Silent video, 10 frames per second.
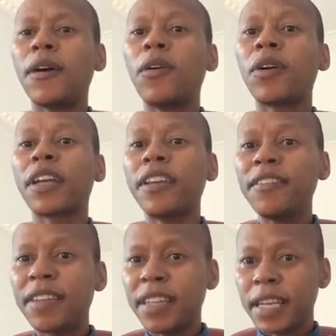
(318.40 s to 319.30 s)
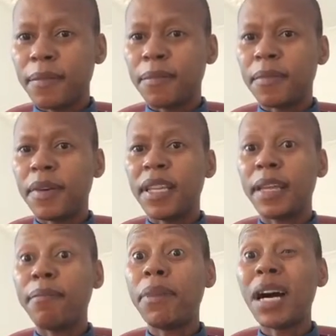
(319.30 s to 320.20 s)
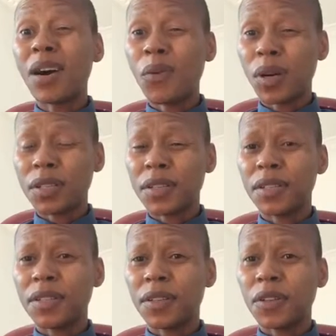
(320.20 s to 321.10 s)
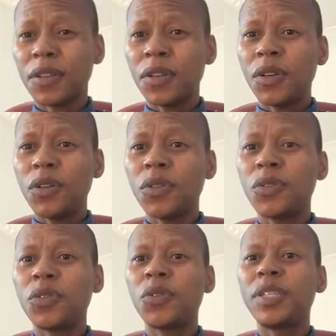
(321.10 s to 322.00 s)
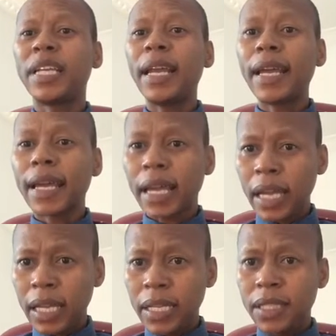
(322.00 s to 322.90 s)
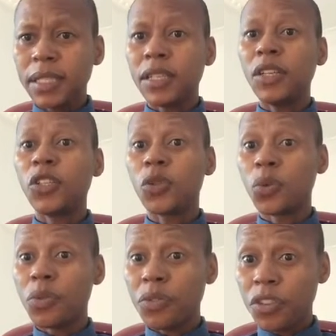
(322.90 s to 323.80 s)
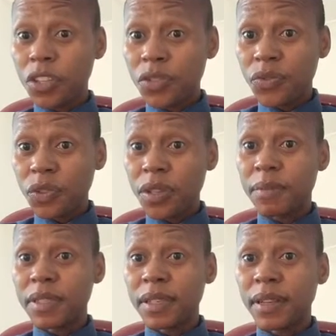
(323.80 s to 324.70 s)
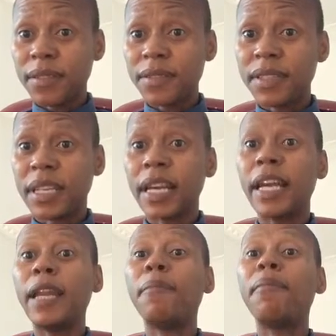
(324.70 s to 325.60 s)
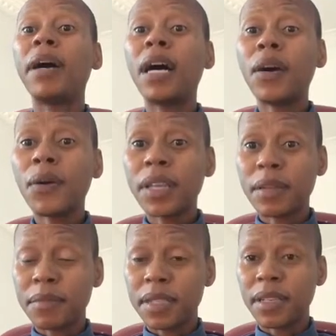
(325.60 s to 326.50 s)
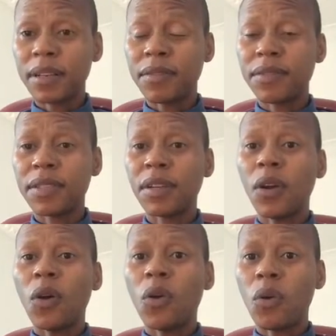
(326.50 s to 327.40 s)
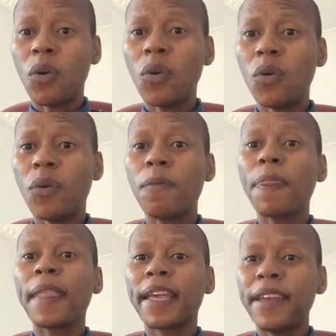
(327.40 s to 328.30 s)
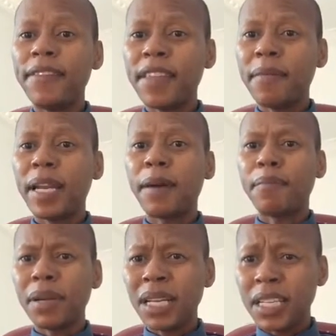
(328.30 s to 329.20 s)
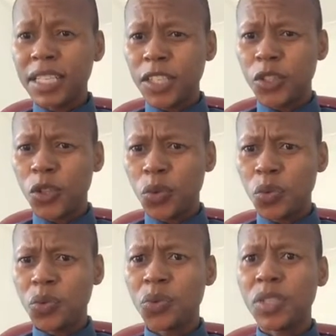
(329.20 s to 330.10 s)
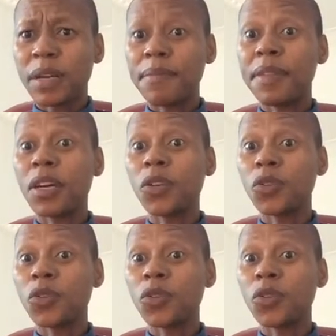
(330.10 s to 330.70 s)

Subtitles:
or giving them the powers to delegate, do things for themselves, and empower themselves, or give them an ability to do something